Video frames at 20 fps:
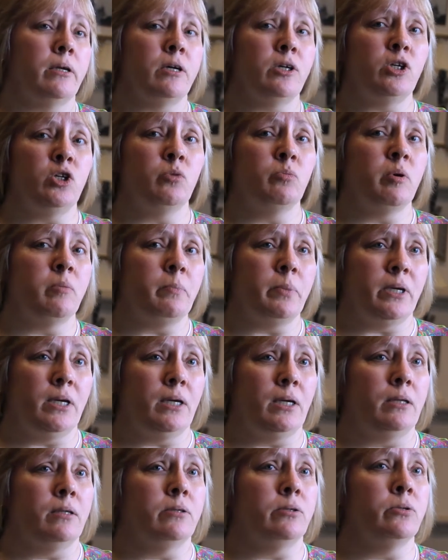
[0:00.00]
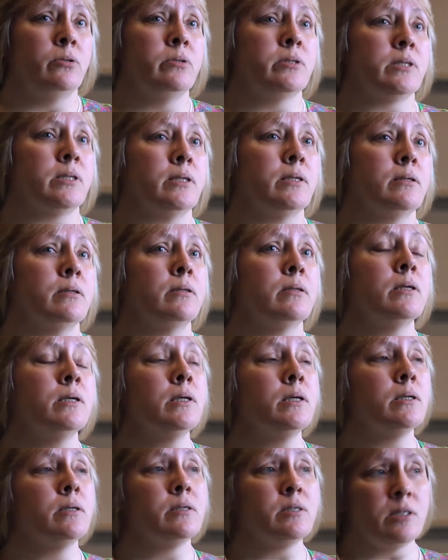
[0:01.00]
a human being who's in
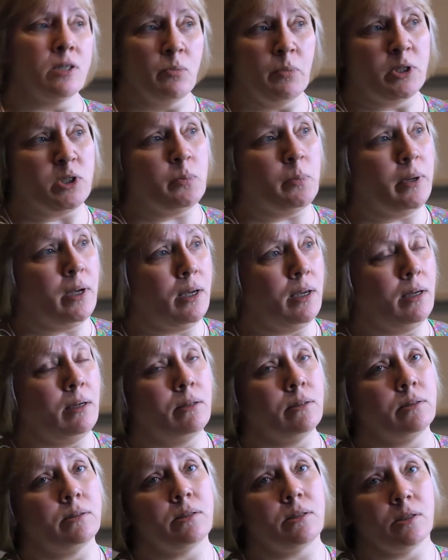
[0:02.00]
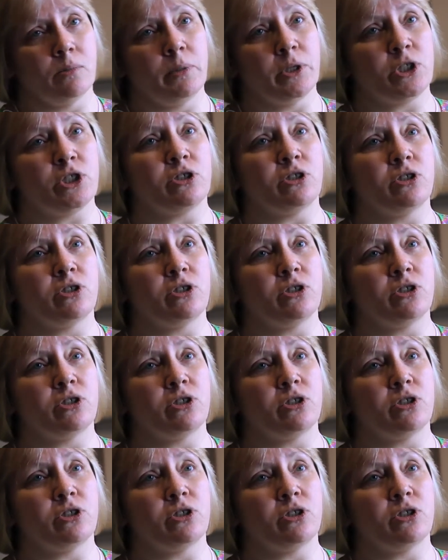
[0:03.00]
so much pain and so much